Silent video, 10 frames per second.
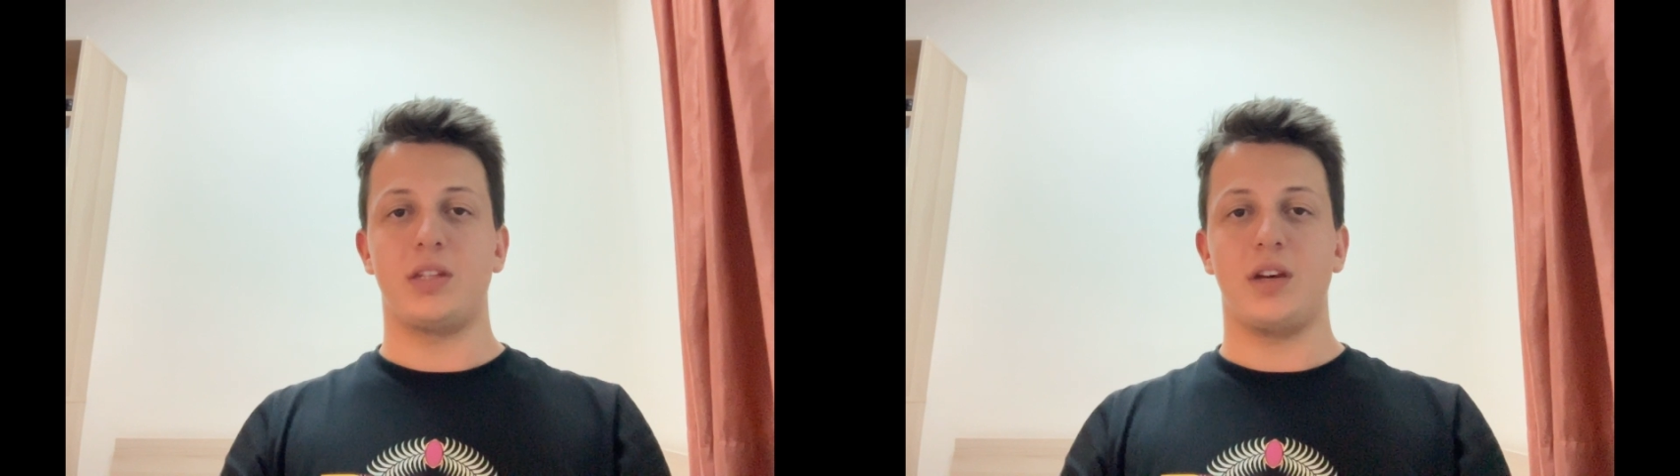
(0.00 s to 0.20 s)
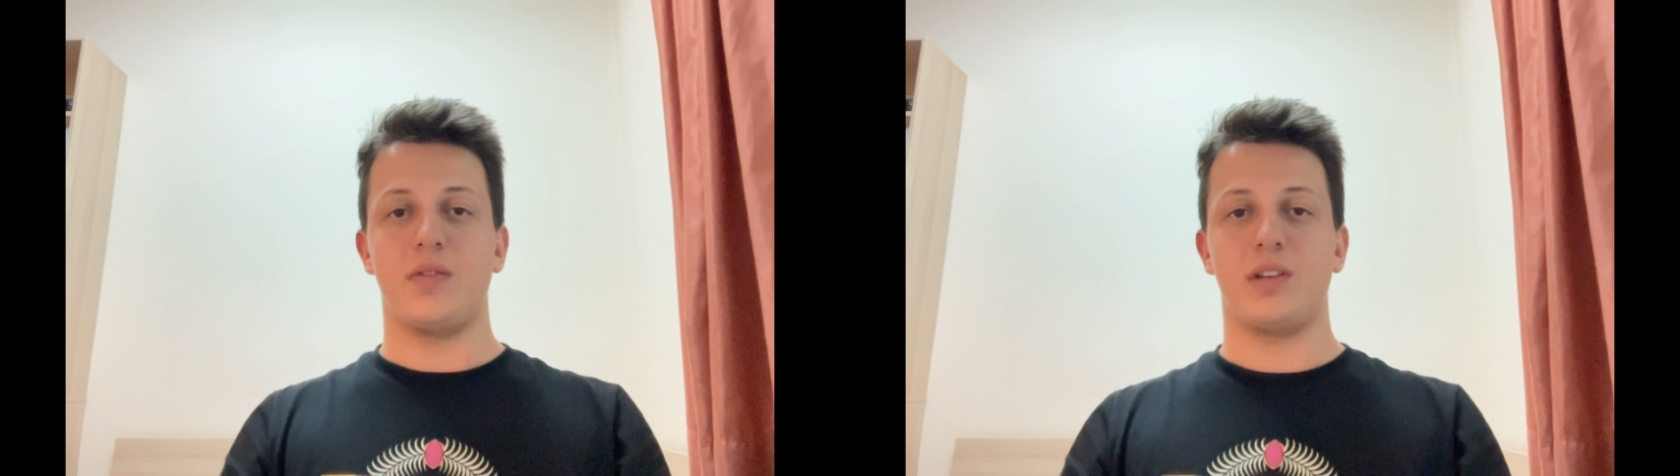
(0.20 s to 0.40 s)

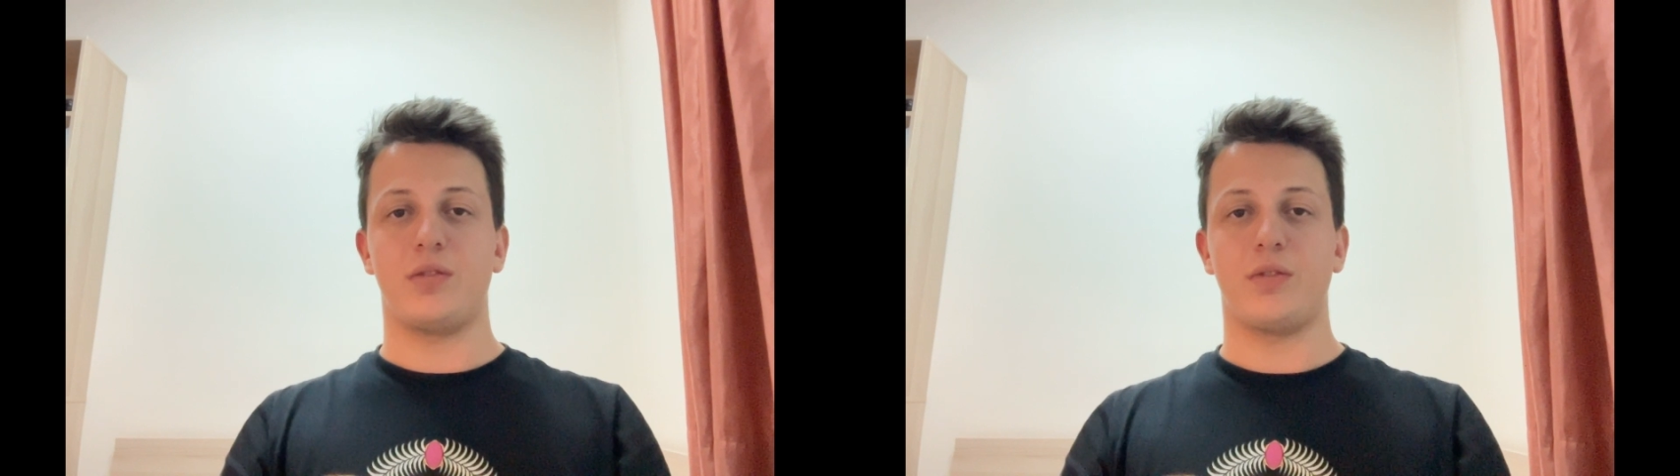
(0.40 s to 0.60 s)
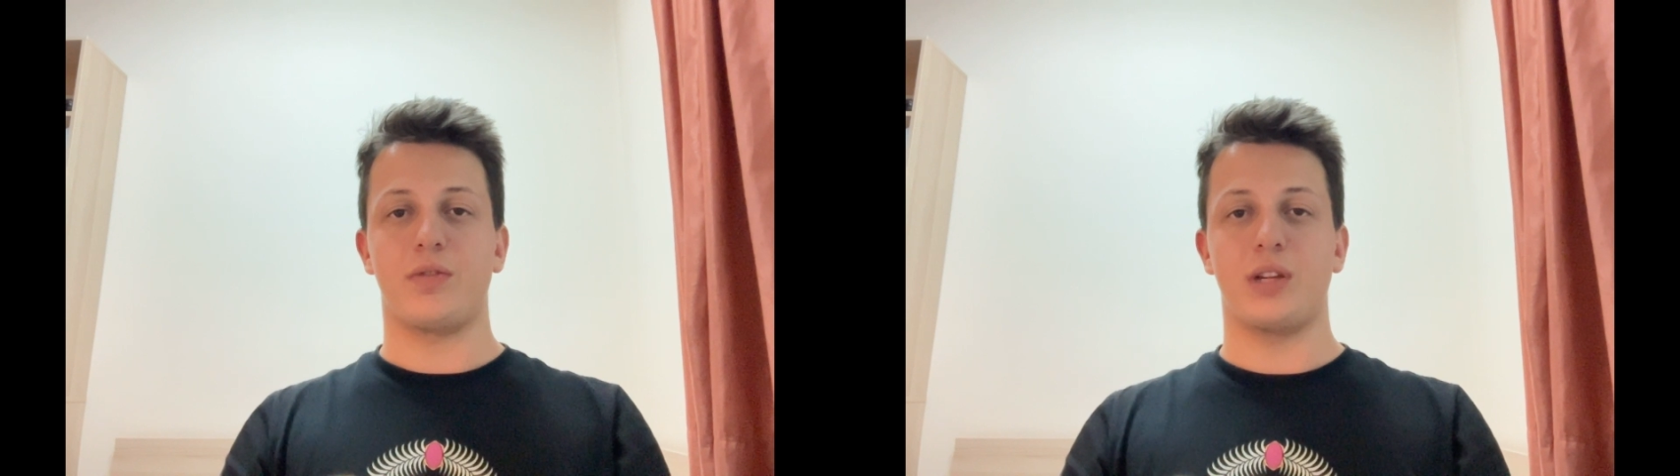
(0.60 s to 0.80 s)
the effects
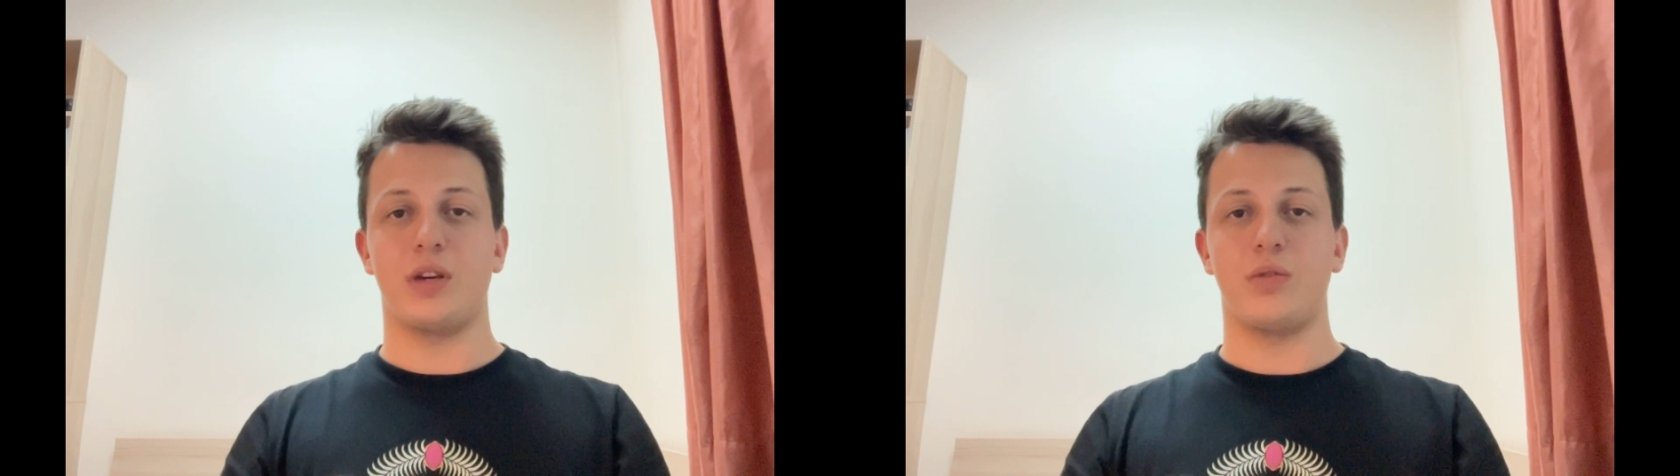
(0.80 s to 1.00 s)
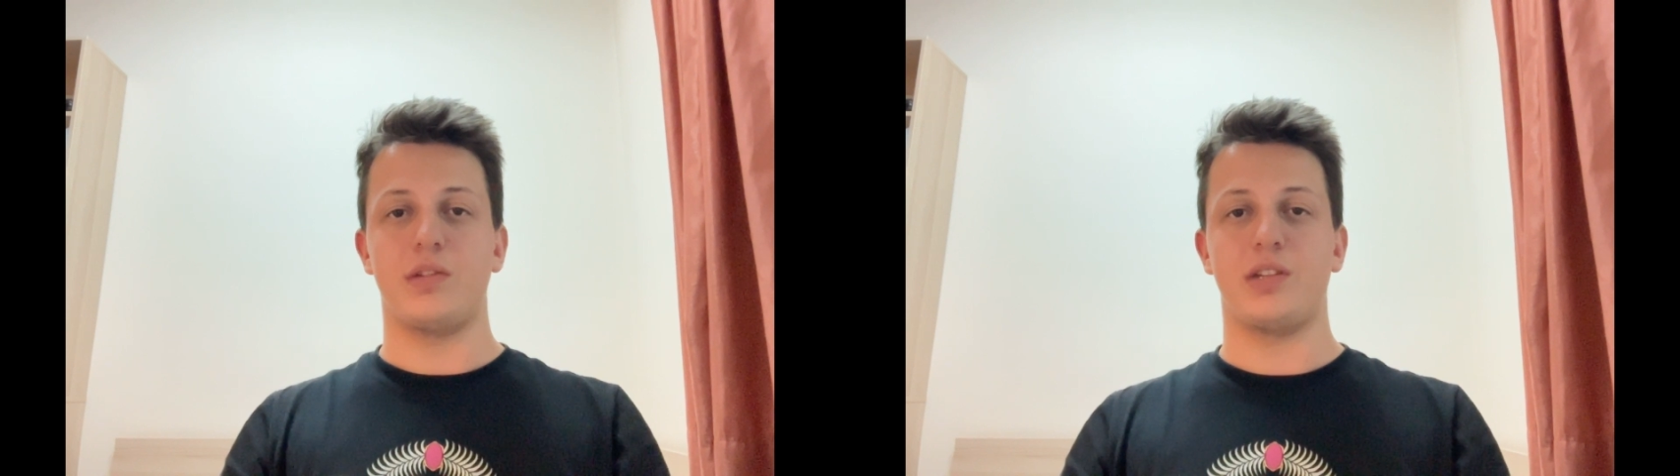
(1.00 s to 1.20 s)
of
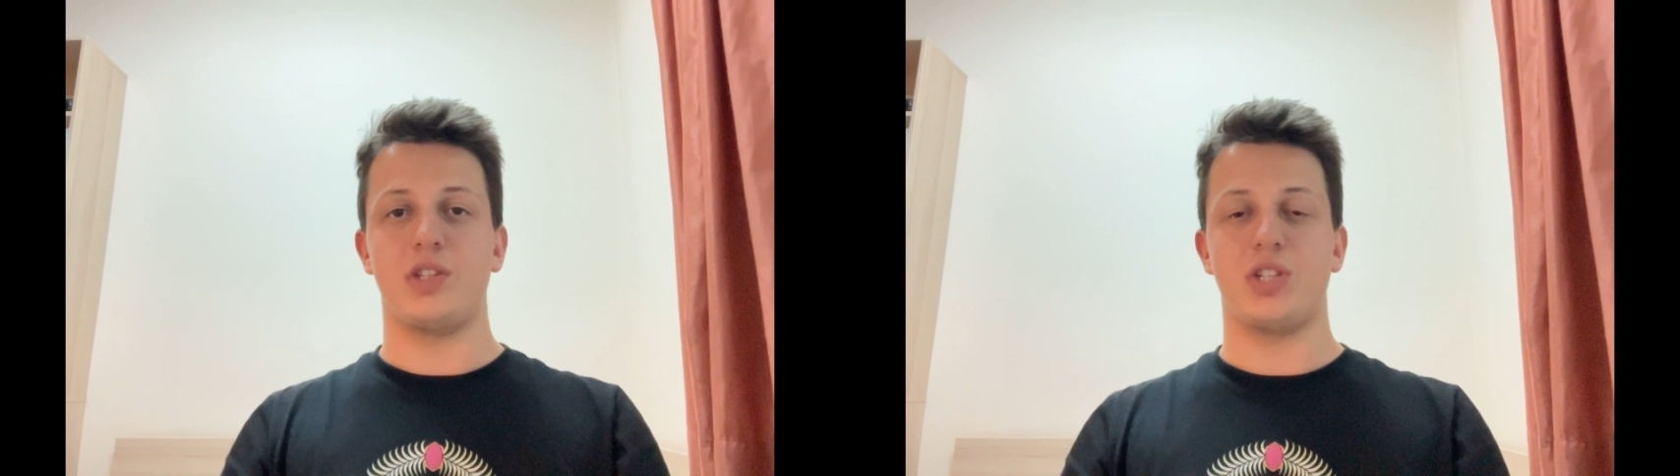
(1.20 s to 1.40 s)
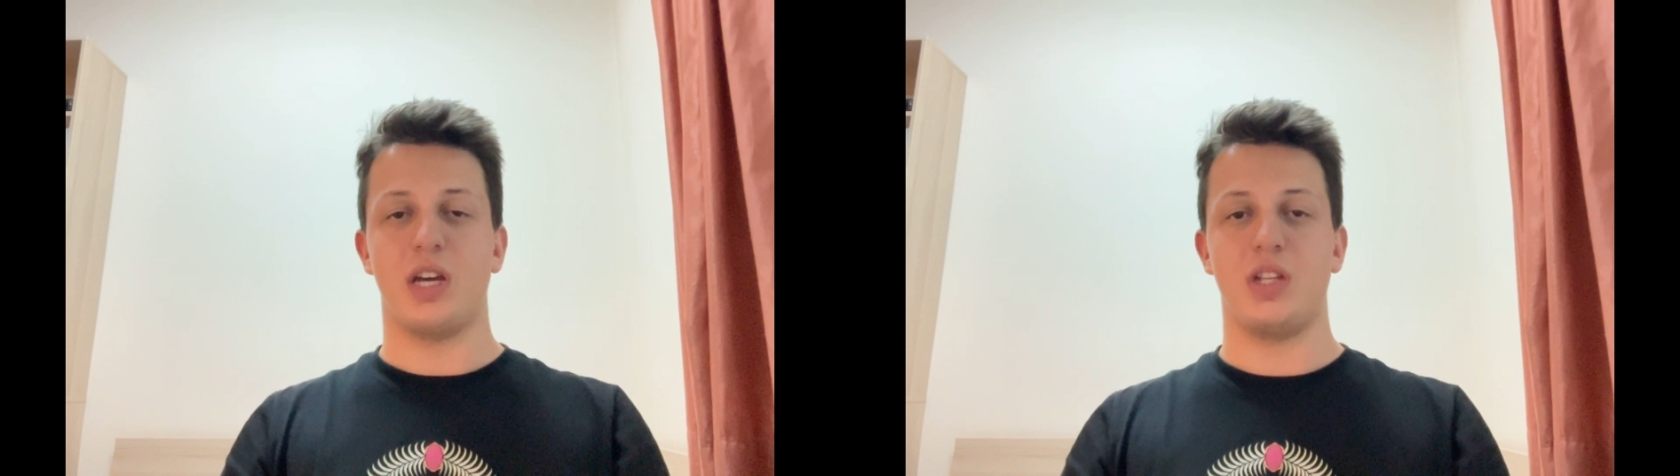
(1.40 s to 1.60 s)
frequency
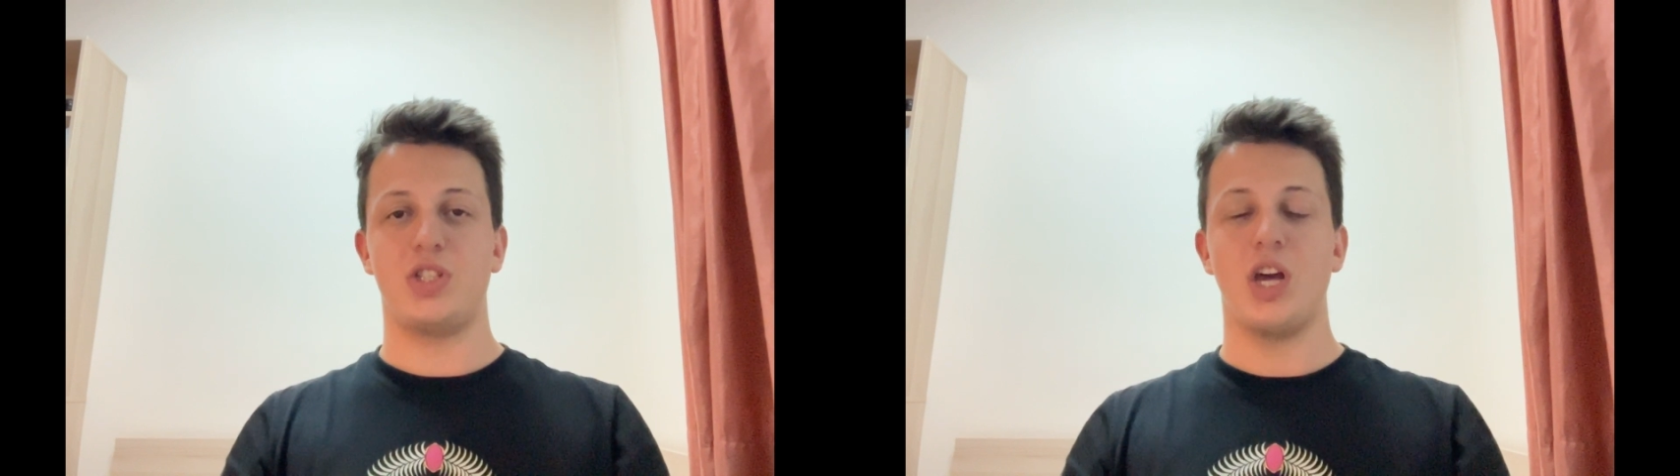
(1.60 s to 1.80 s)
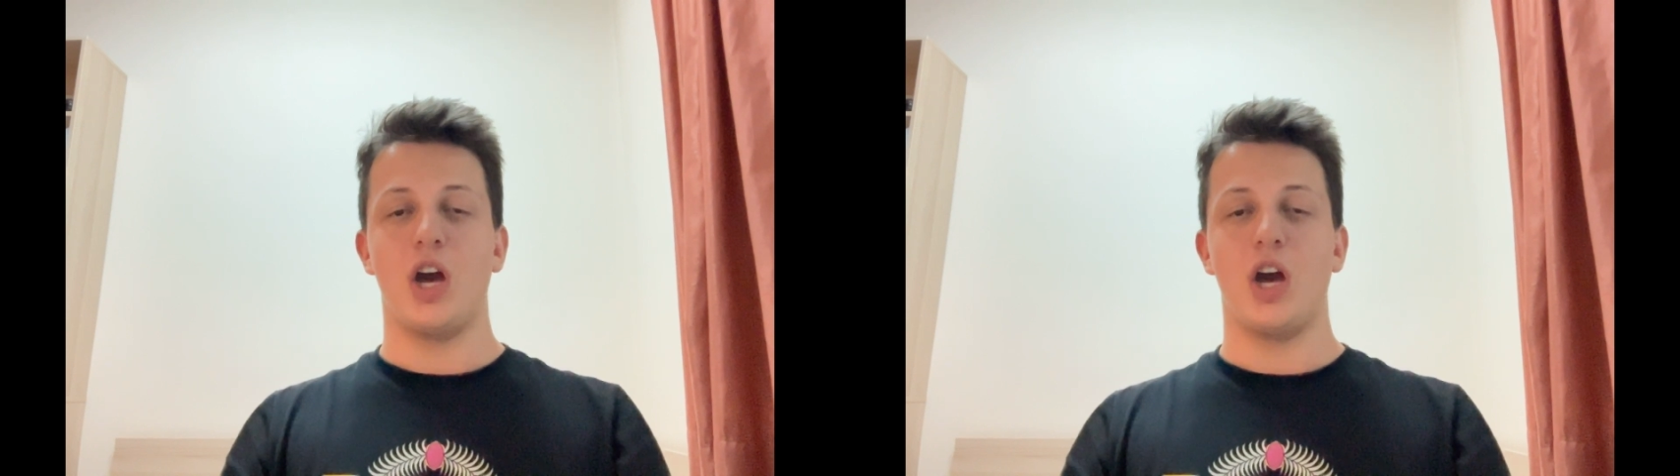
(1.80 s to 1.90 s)
change